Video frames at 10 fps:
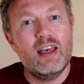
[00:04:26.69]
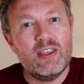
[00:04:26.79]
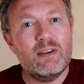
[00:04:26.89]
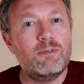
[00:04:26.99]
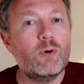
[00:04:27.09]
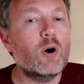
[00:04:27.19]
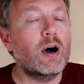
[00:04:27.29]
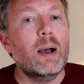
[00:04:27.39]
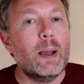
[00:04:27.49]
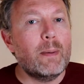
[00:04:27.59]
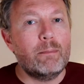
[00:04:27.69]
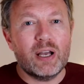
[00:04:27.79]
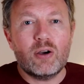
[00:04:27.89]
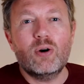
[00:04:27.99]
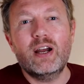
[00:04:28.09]
Therefore,
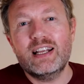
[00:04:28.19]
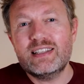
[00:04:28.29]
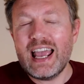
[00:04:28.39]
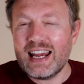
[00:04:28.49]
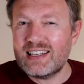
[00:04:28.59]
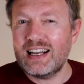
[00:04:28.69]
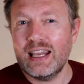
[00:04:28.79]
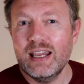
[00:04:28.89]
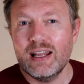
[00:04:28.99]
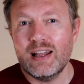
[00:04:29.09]
Bitcoin is actually